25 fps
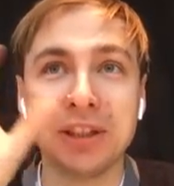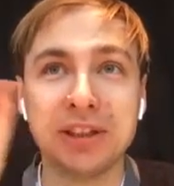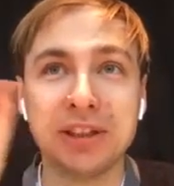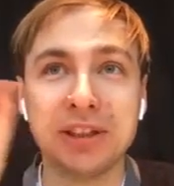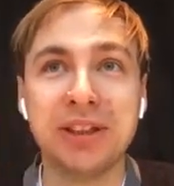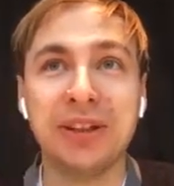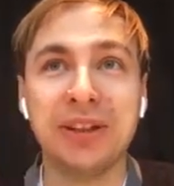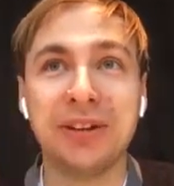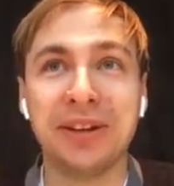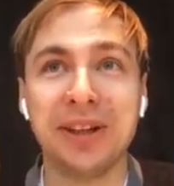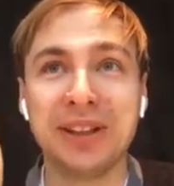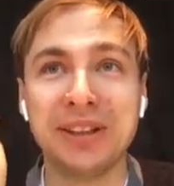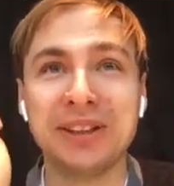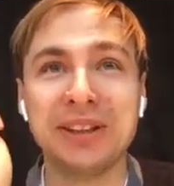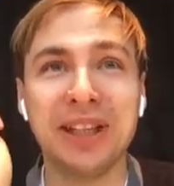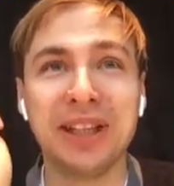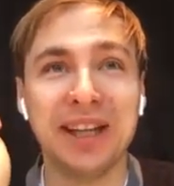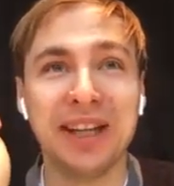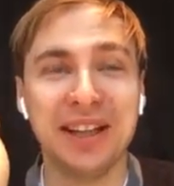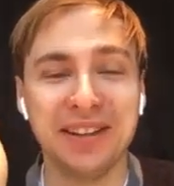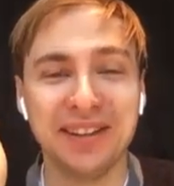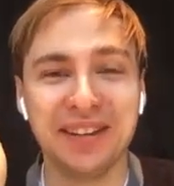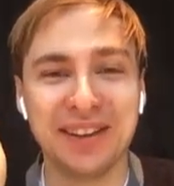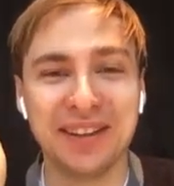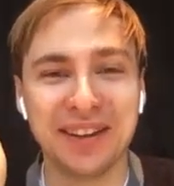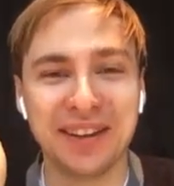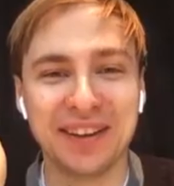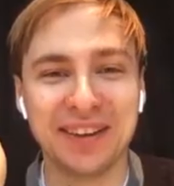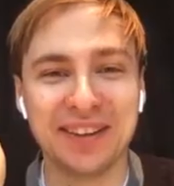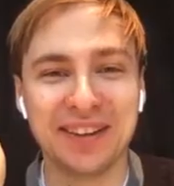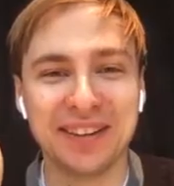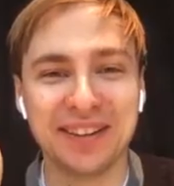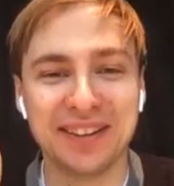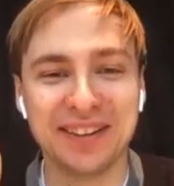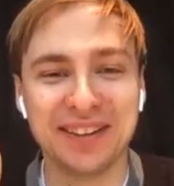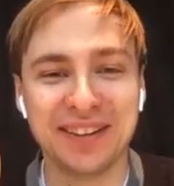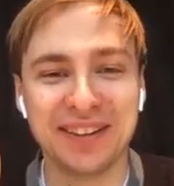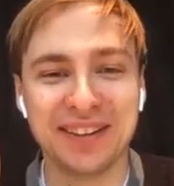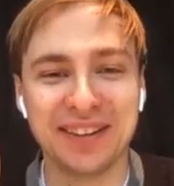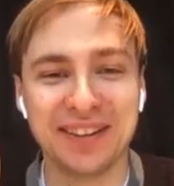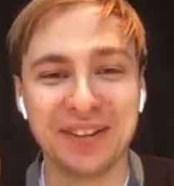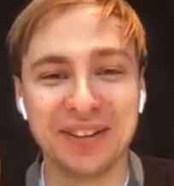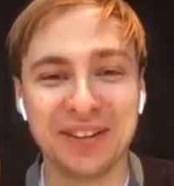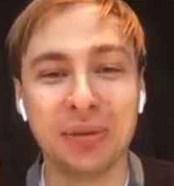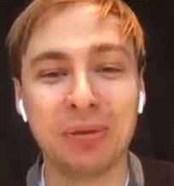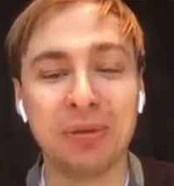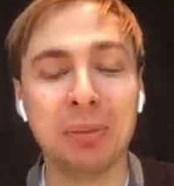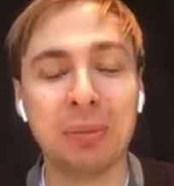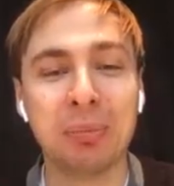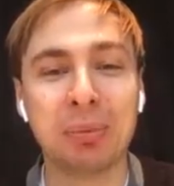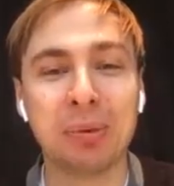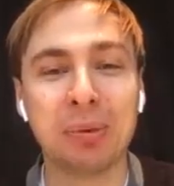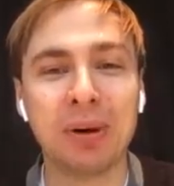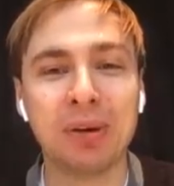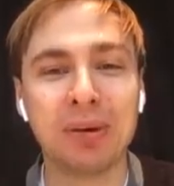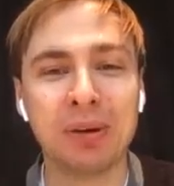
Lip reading: change their agenda, to